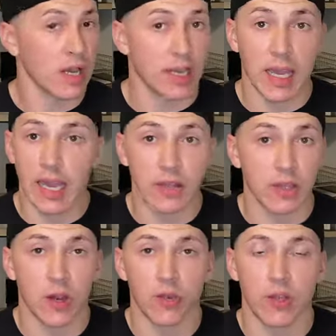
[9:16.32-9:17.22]

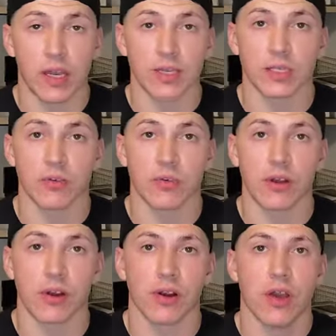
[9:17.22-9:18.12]
again, you know, in his
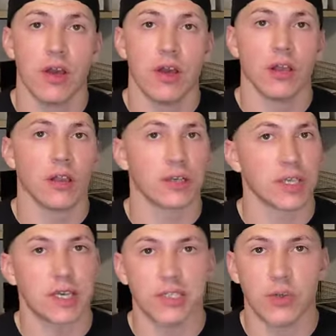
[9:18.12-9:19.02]
career,
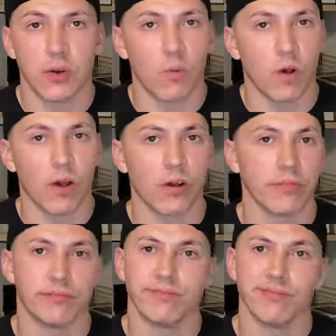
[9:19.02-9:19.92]
looks like he's doing
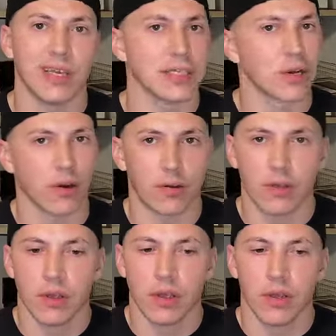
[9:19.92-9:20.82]
well, gets
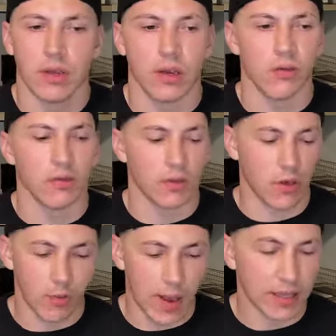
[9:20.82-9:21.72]
hurt. You know,
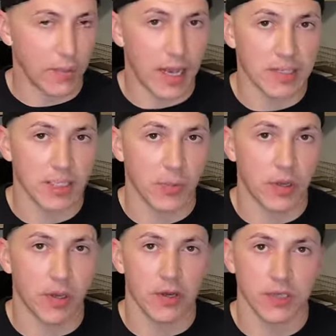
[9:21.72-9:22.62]
going back the past
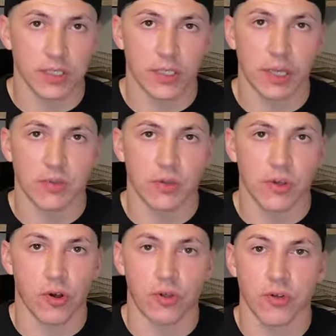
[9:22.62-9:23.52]
couple years, he's with the
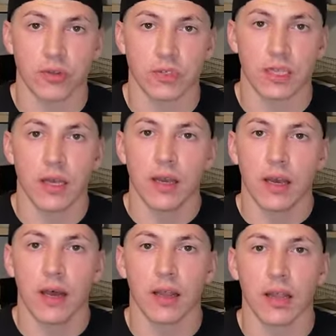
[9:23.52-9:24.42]
Chargers.
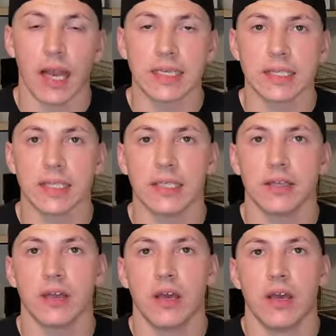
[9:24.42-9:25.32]
Uh, last
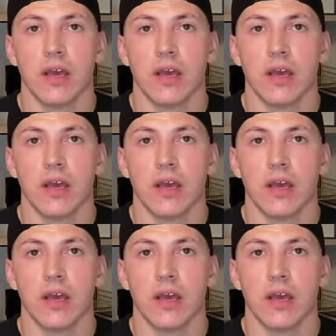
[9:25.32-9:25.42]
season,